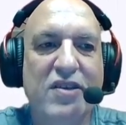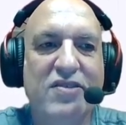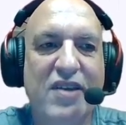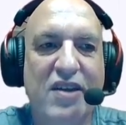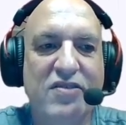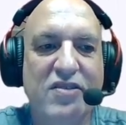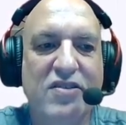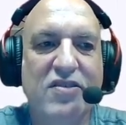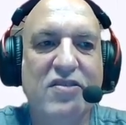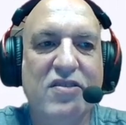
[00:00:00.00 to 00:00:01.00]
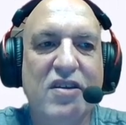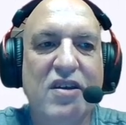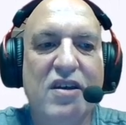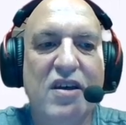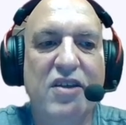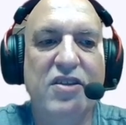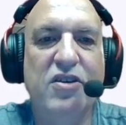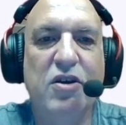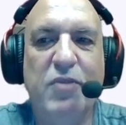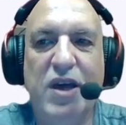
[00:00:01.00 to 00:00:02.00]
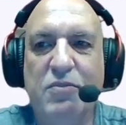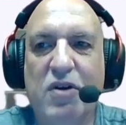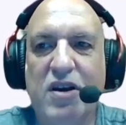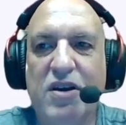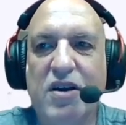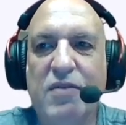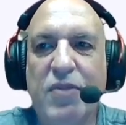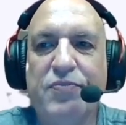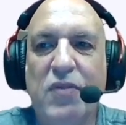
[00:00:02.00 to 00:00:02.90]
Extensions and then Domain Monitor.